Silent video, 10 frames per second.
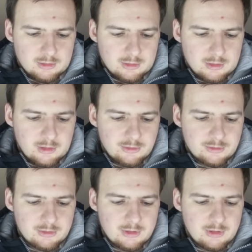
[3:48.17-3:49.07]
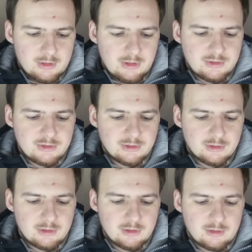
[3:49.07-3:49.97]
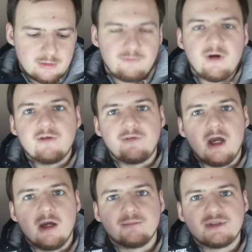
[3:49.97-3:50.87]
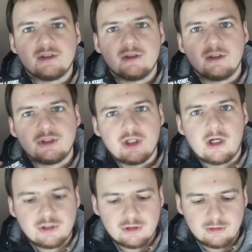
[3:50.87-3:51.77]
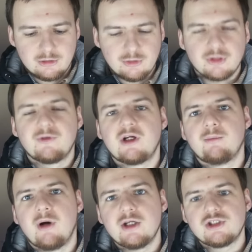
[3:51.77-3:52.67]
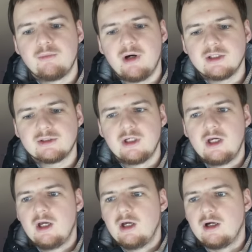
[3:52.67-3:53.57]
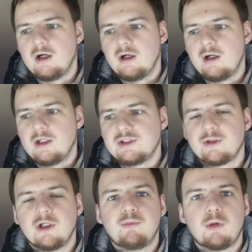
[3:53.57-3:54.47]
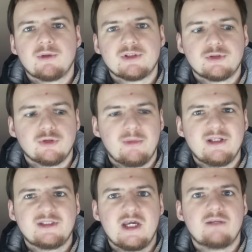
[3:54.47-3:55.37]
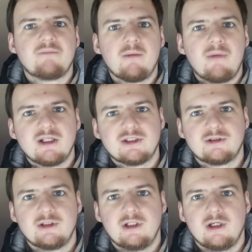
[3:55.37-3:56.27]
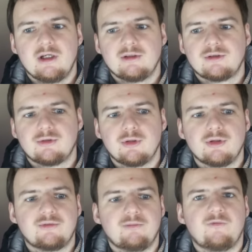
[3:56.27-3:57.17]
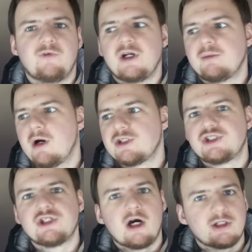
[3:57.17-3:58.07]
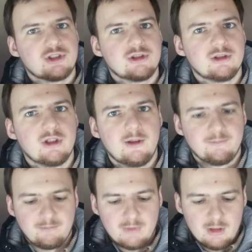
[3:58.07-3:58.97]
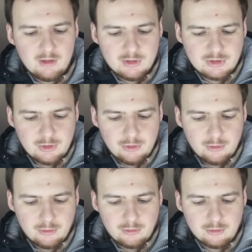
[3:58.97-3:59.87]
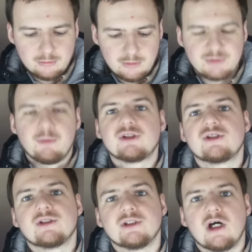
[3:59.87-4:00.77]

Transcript: and it 5 amps charger, not very much, but it's only purpose to maintain my battery and not very much charge it, so it's more than